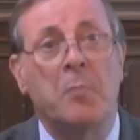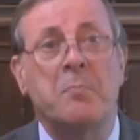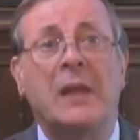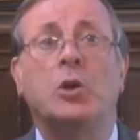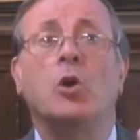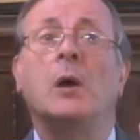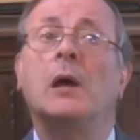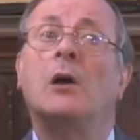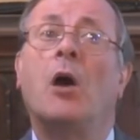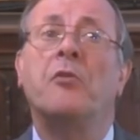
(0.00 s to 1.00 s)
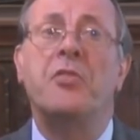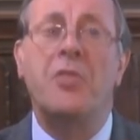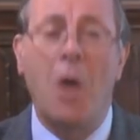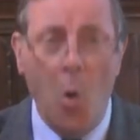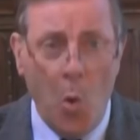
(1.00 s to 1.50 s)
But Medawar,
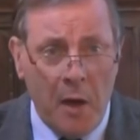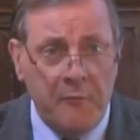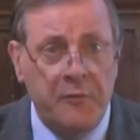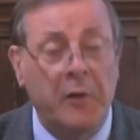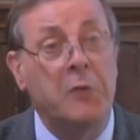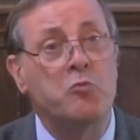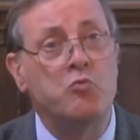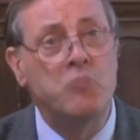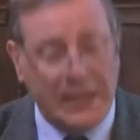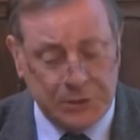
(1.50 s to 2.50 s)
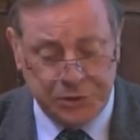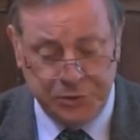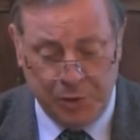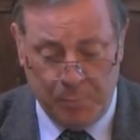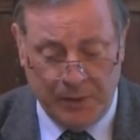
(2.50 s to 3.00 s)
although a very
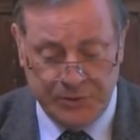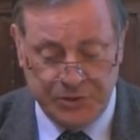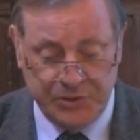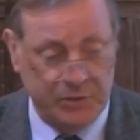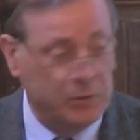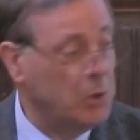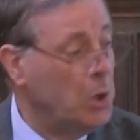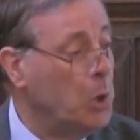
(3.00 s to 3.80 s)
rational person,